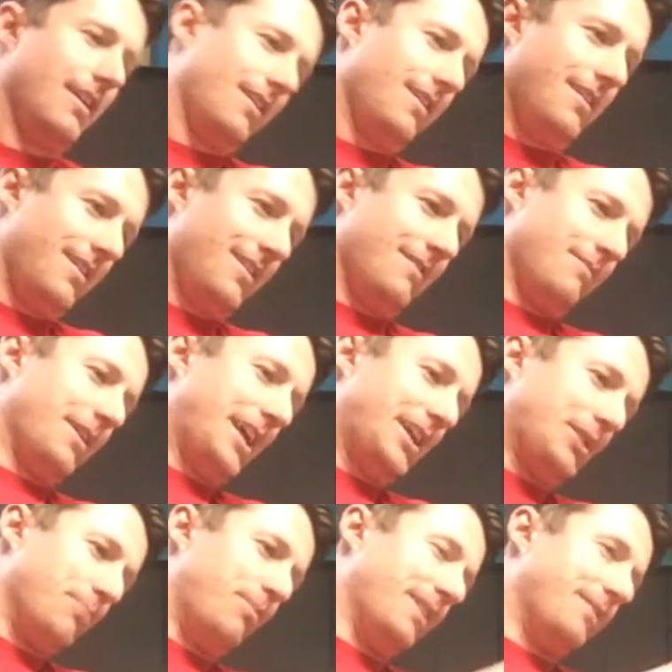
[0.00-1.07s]
Like,
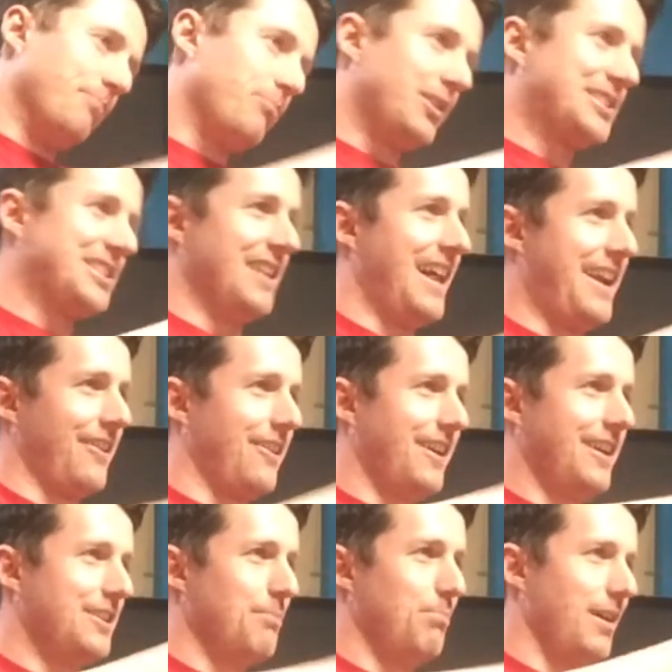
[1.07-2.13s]
hit the button, press the
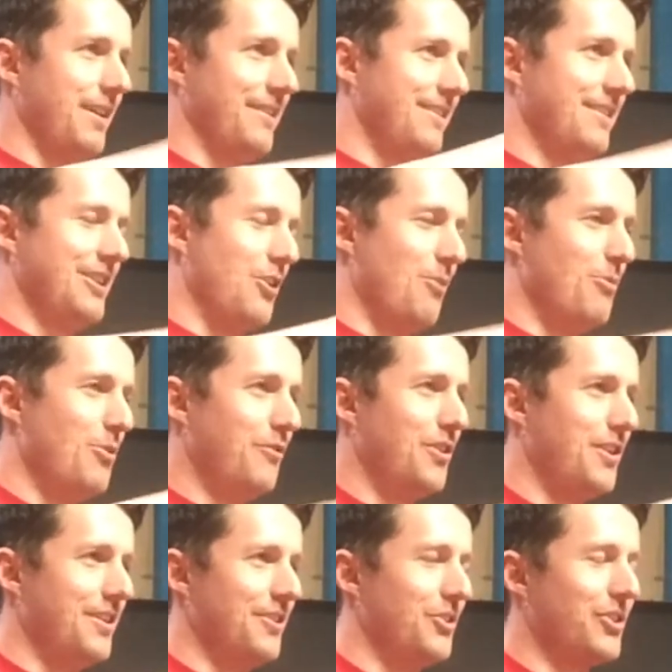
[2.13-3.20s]
ladder, hit the button,
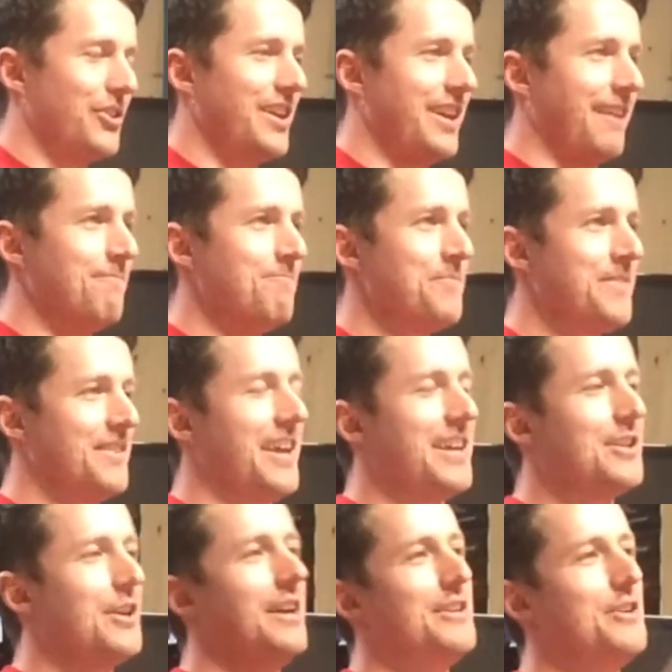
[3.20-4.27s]
move the thing.
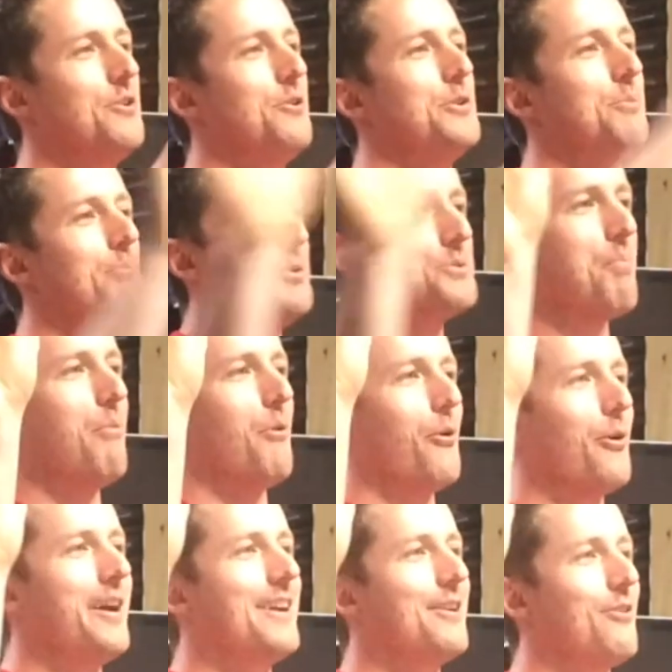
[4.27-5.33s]
Like, you know what the
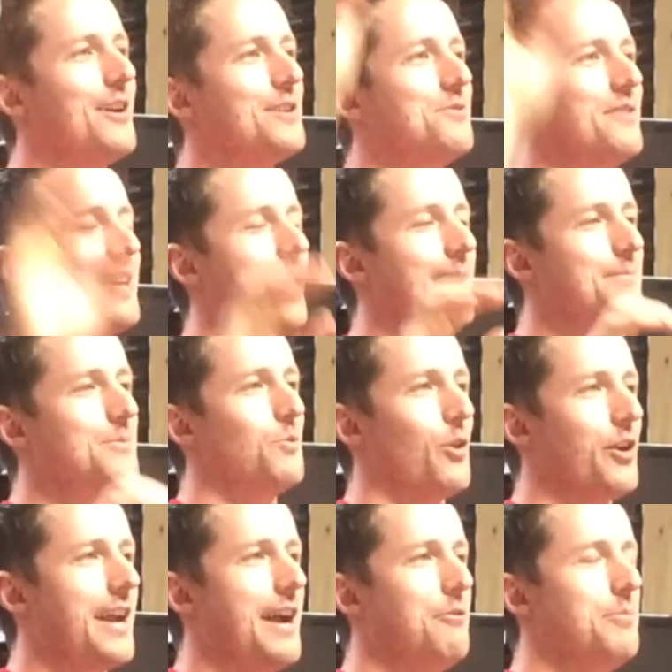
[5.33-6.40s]
most boring CrossFit
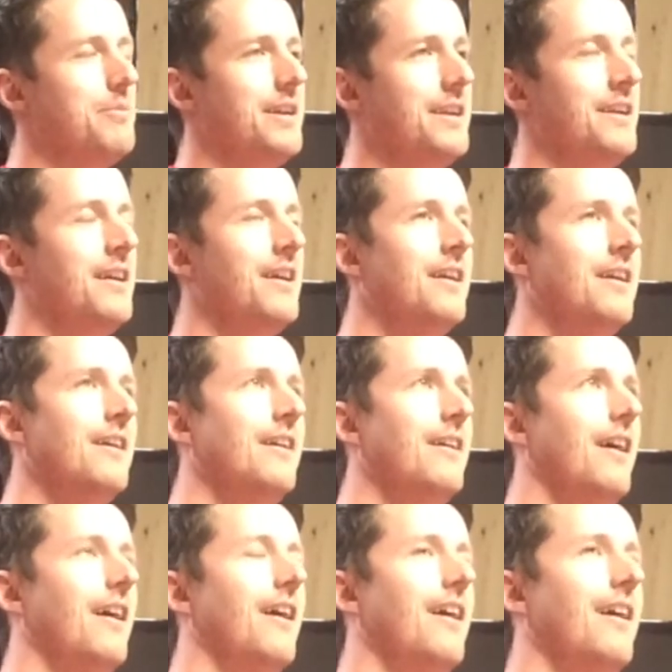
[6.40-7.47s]
Games workout would be?
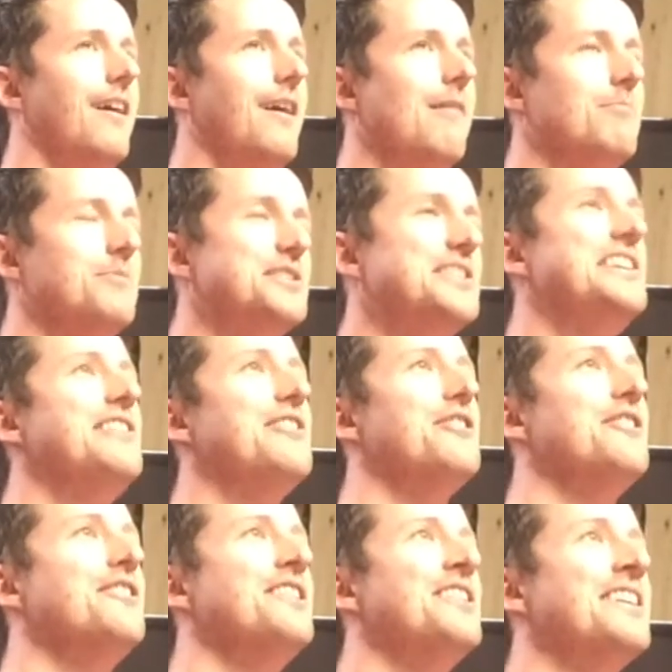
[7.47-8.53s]

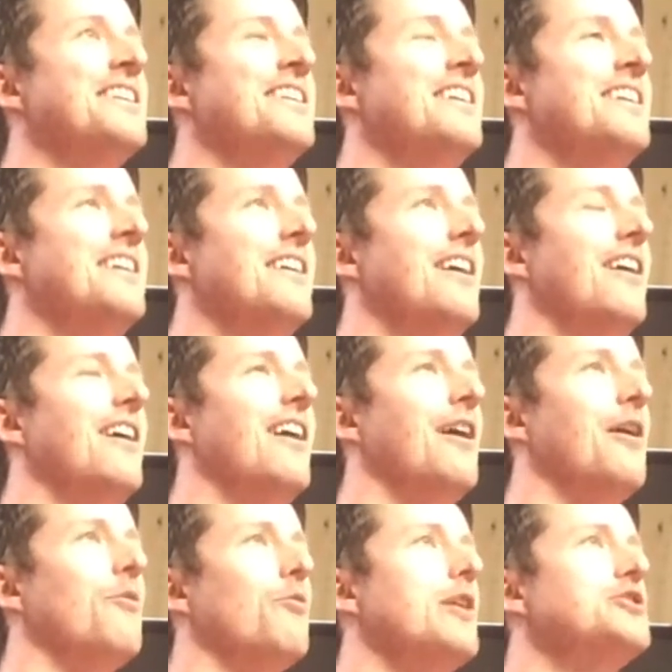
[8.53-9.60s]
Ski erg,
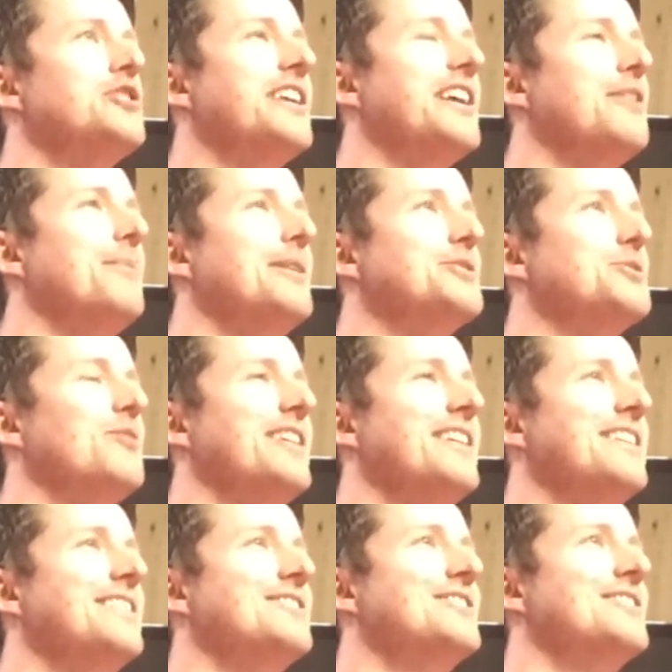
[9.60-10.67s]
Russian kettlebell
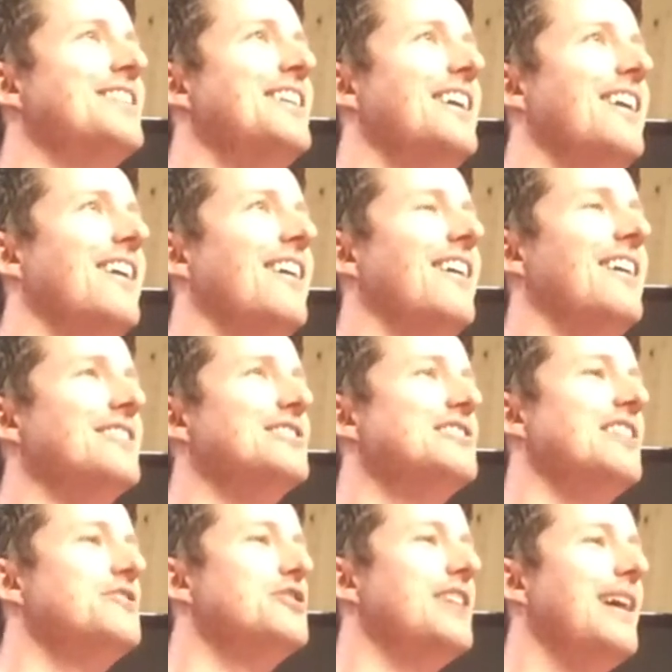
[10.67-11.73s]
swings,
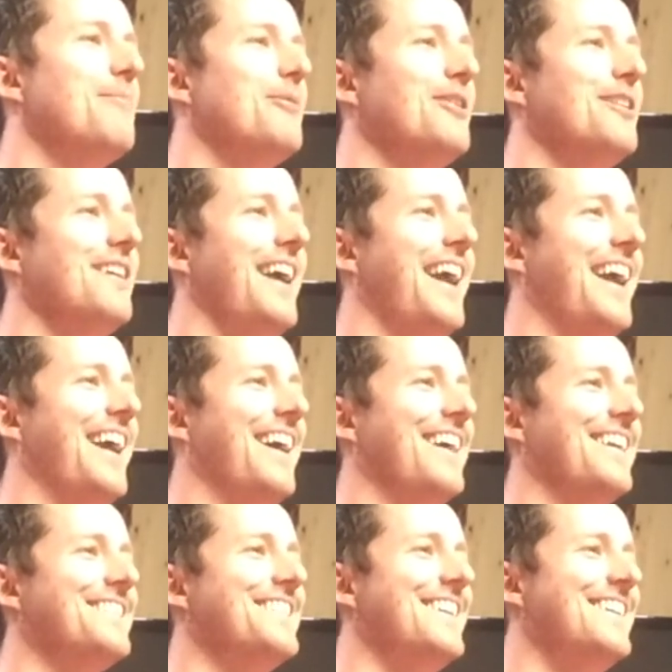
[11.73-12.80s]
sledgehammer,
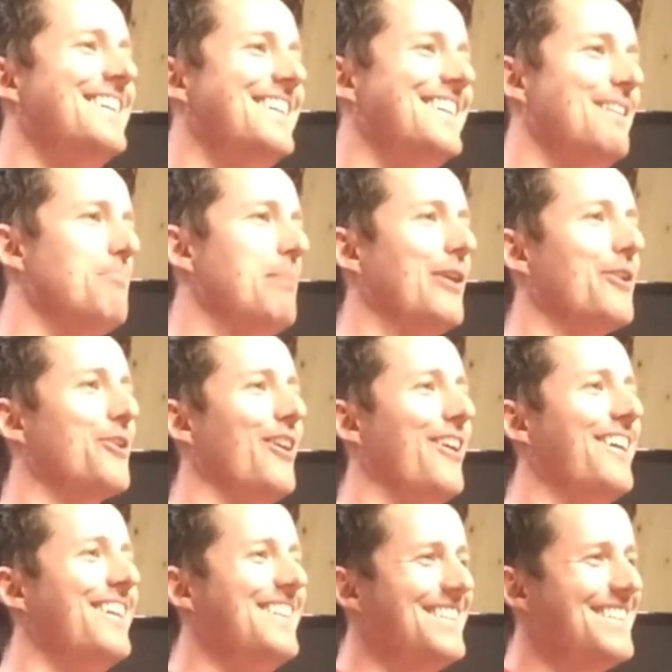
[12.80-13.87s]
and a
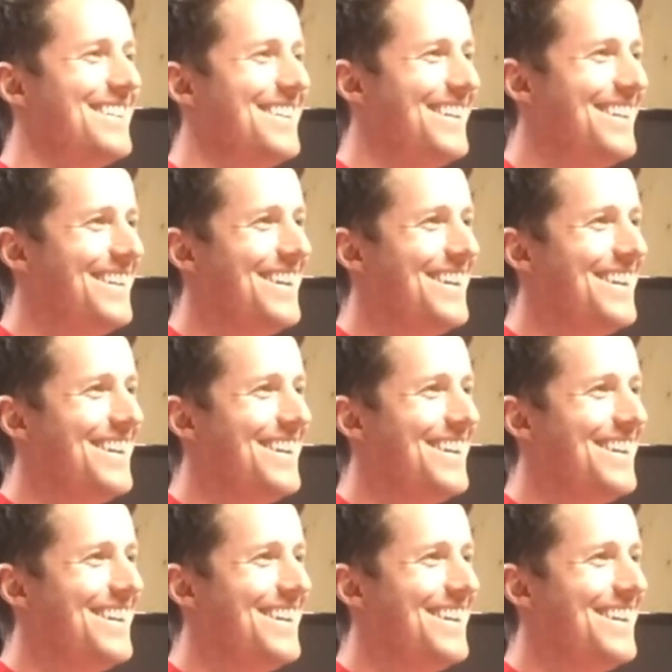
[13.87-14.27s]
bear crawl.